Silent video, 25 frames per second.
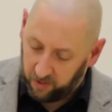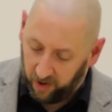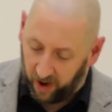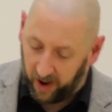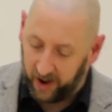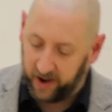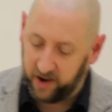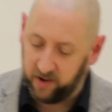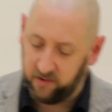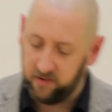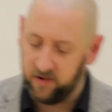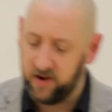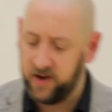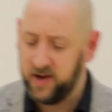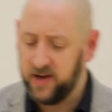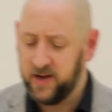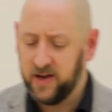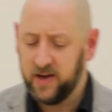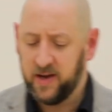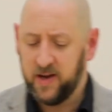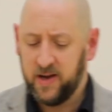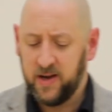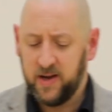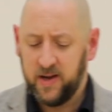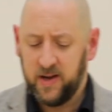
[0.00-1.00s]
angry.
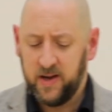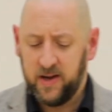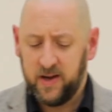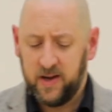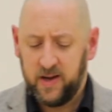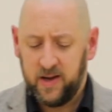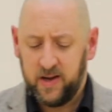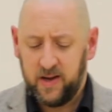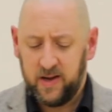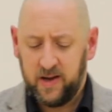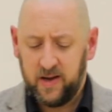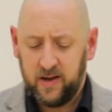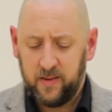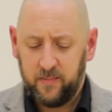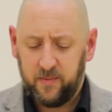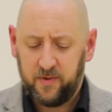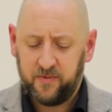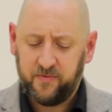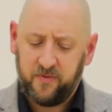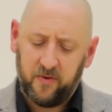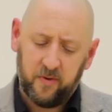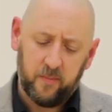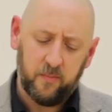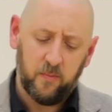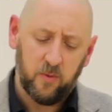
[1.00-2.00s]
But
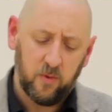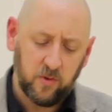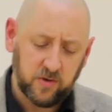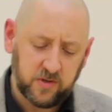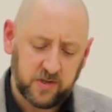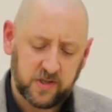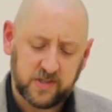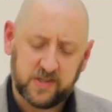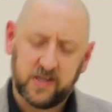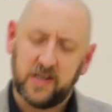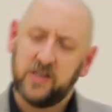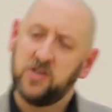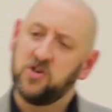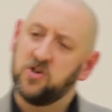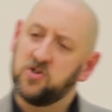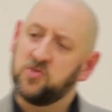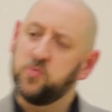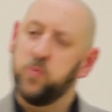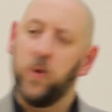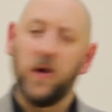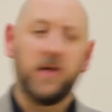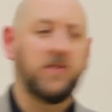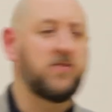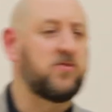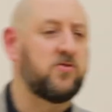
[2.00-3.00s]
for Moses, he just
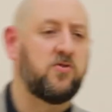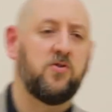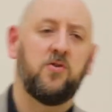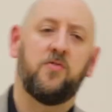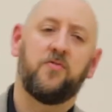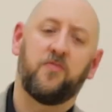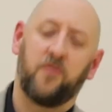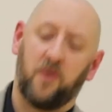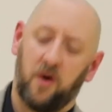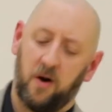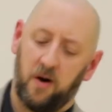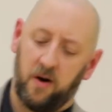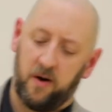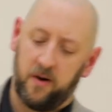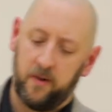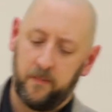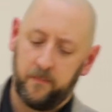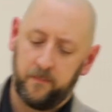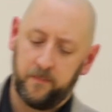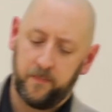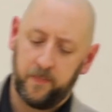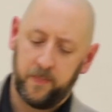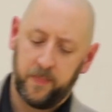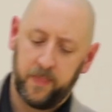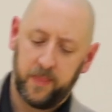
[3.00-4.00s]
went too far.
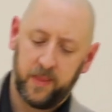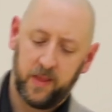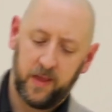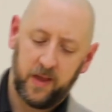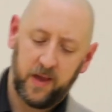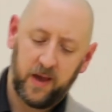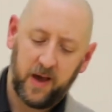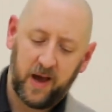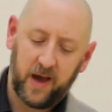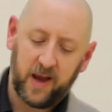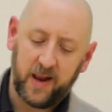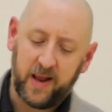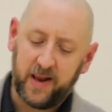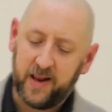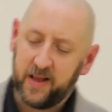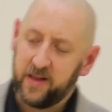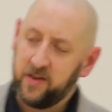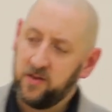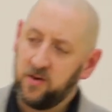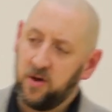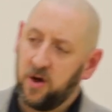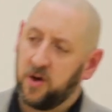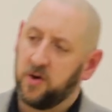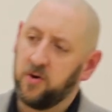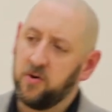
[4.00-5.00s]
And he
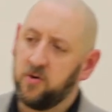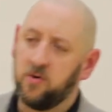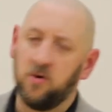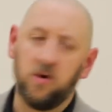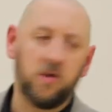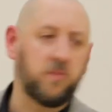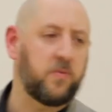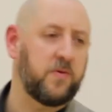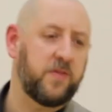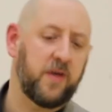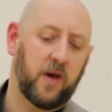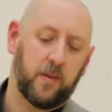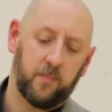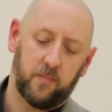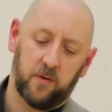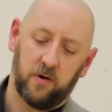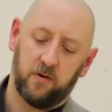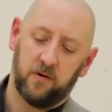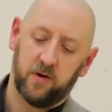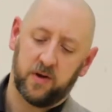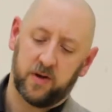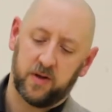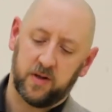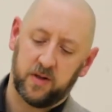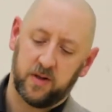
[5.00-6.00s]
didn't honor God with that
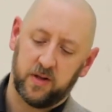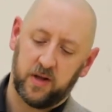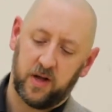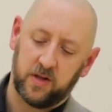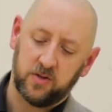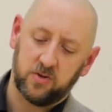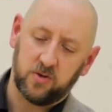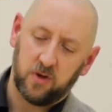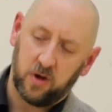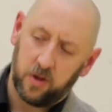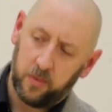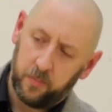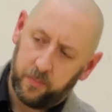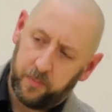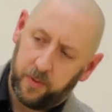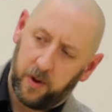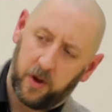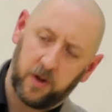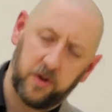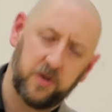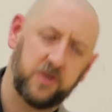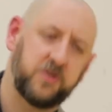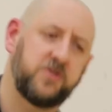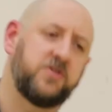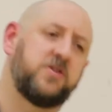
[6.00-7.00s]
miracle, and God
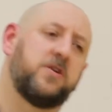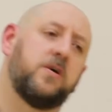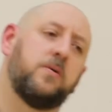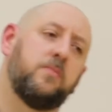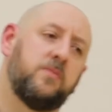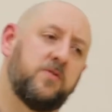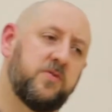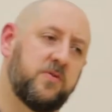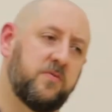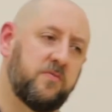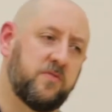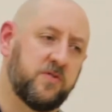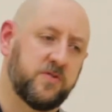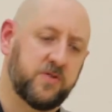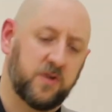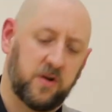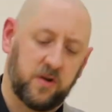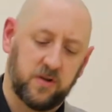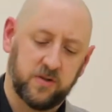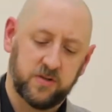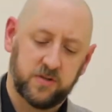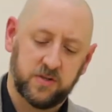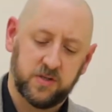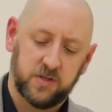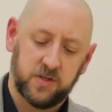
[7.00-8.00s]
punished him as a
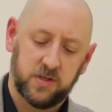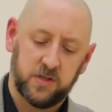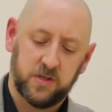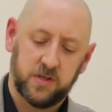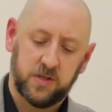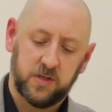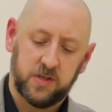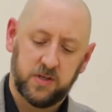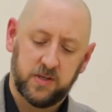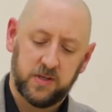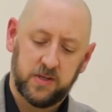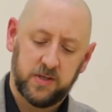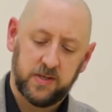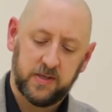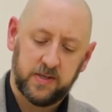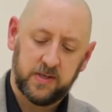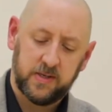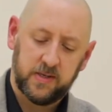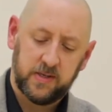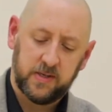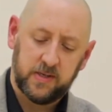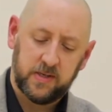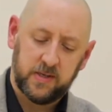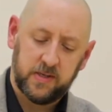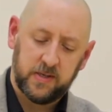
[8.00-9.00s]
result.
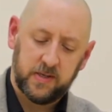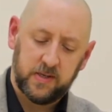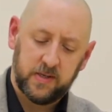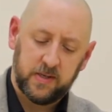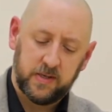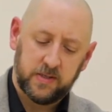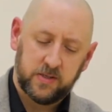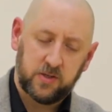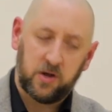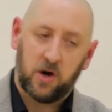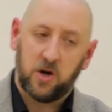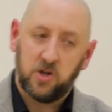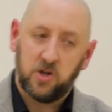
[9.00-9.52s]
Now,